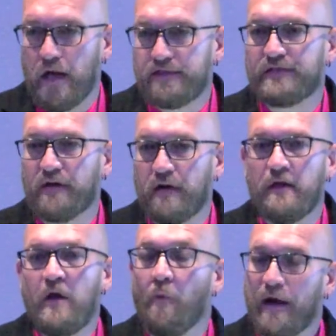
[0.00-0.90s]
when I
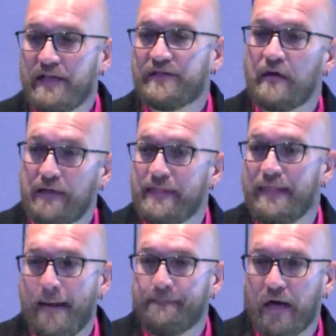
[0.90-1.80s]
start
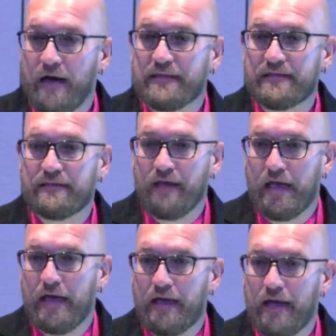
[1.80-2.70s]
letting that boss
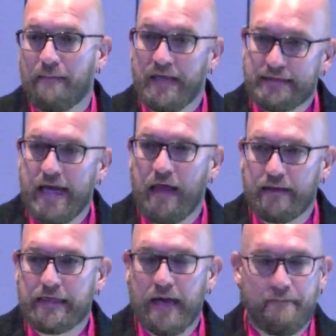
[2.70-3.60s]

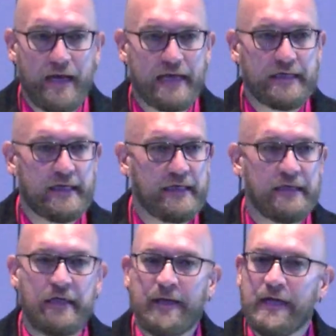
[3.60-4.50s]
mentality come back in,